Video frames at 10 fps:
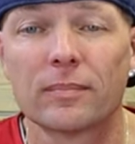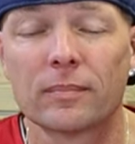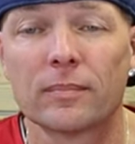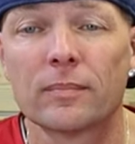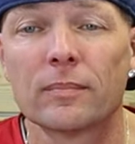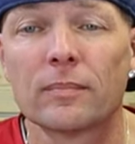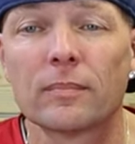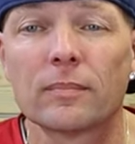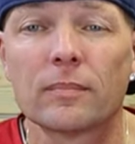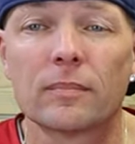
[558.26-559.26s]

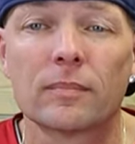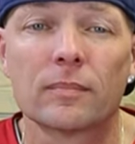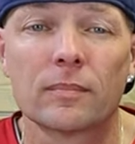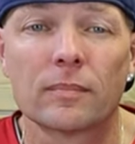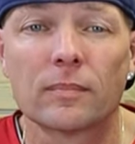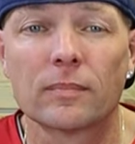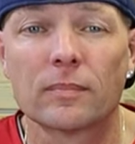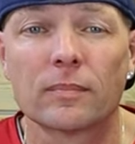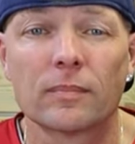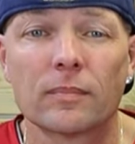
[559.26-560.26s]

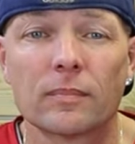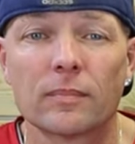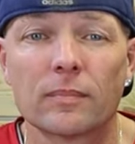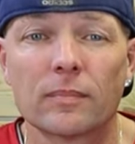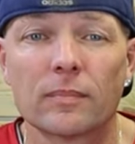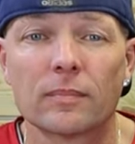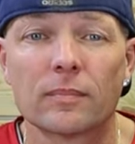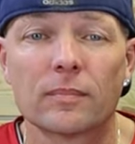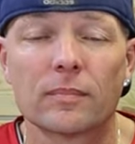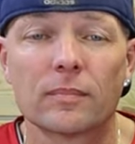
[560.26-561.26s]

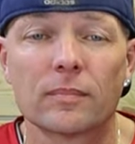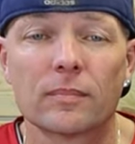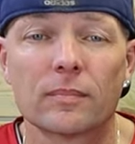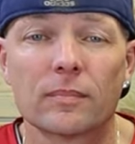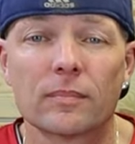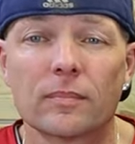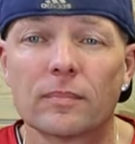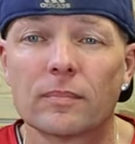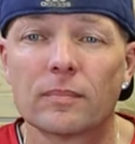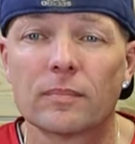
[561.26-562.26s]

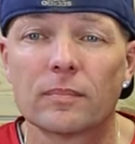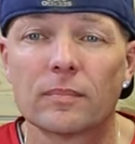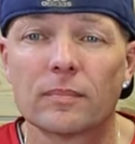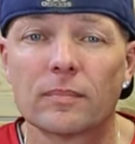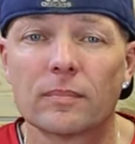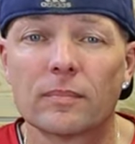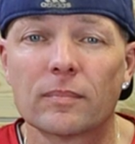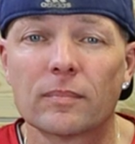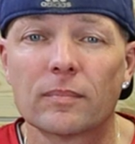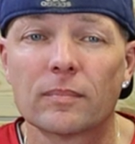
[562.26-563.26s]

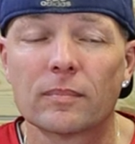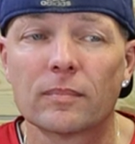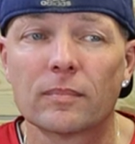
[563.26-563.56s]
The person shown says nothing.